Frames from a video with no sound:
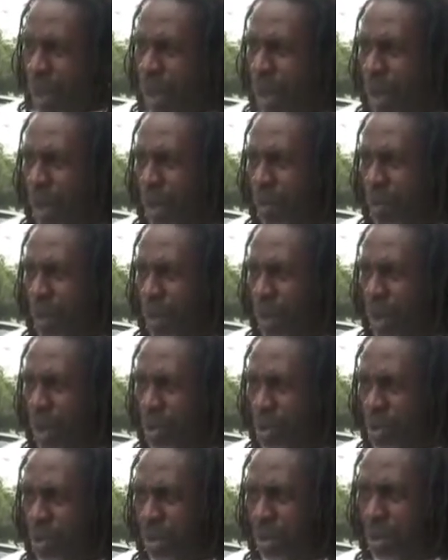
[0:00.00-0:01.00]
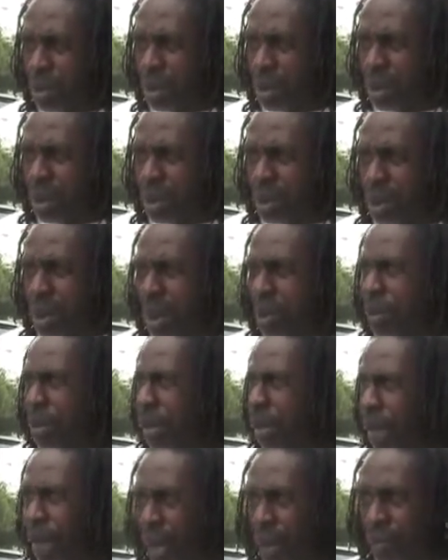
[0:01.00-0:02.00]
how am I comfortable with this? How am
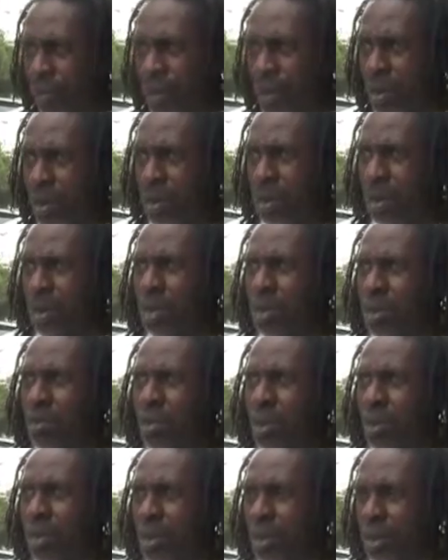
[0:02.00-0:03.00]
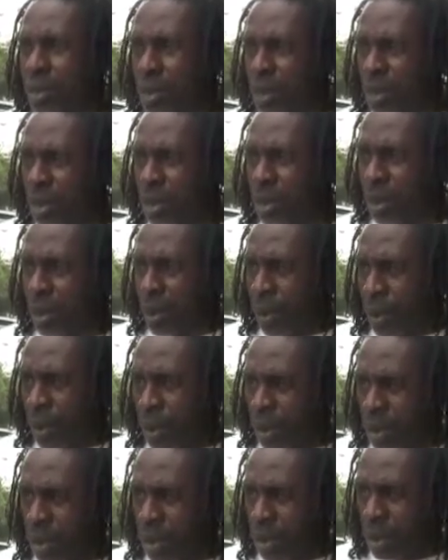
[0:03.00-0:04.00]
I laughing in this situation? Or,
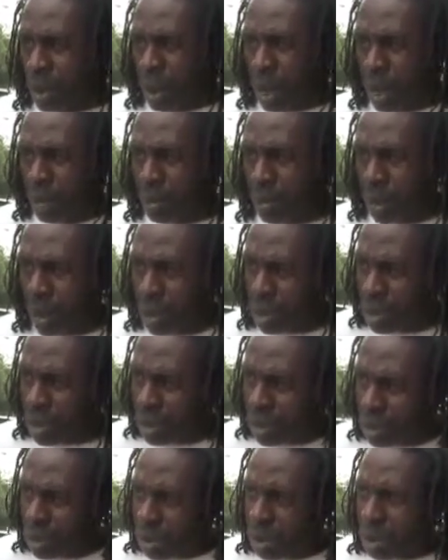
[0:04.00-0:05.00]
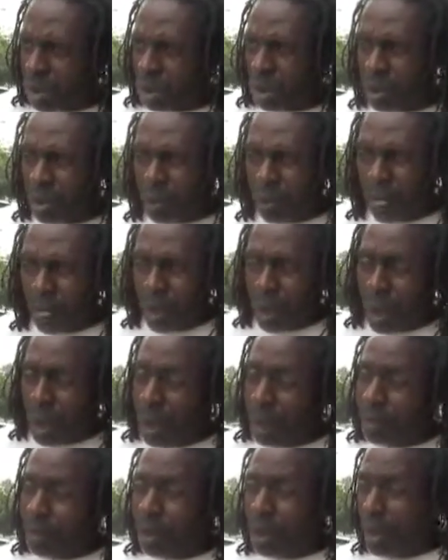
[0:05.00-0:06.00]
how am I enjoying this?
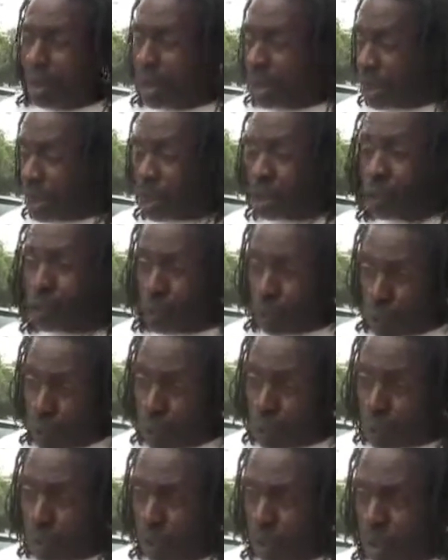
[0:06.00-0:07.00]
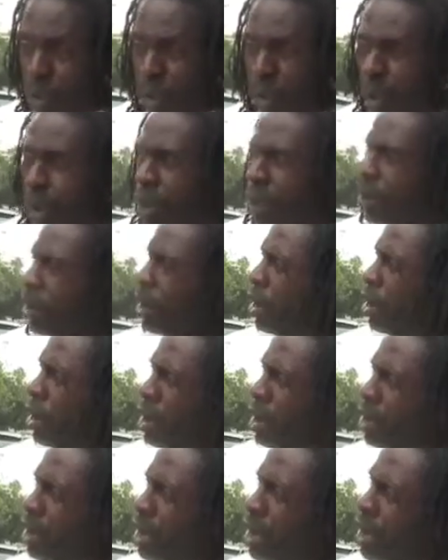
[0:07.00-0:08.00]
How am I eating this food? And
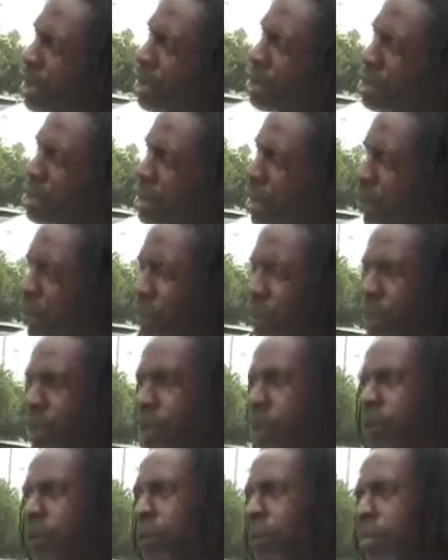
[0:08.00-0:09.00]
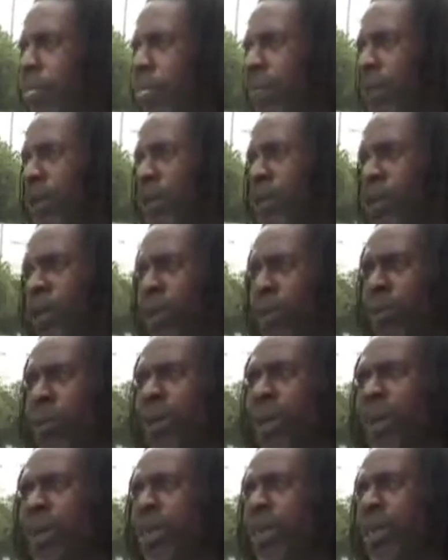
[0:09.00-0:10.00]
all kind of stuff,
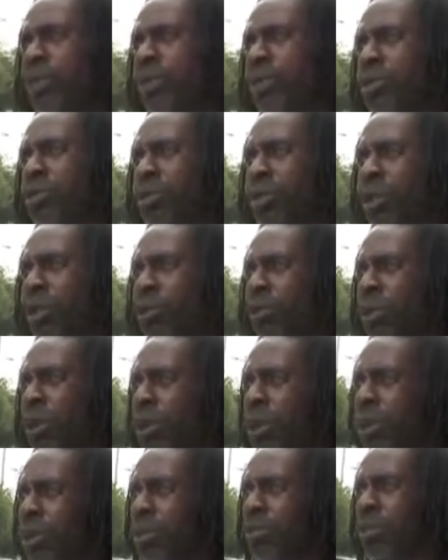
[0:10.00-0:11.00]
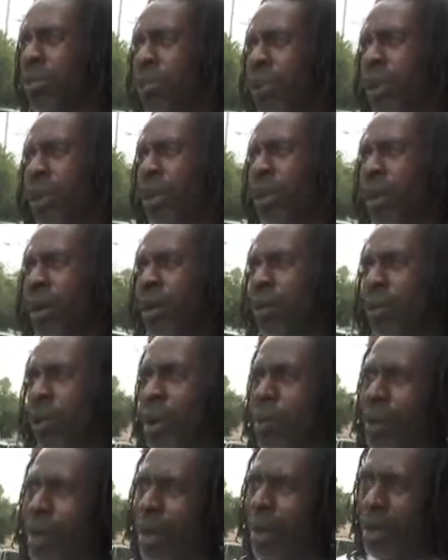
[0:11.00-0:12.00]
what I could be doing or where I could be right now.
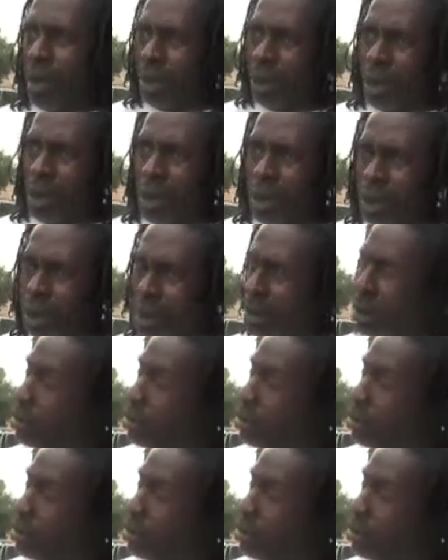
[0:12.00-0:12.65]
Why am I out there?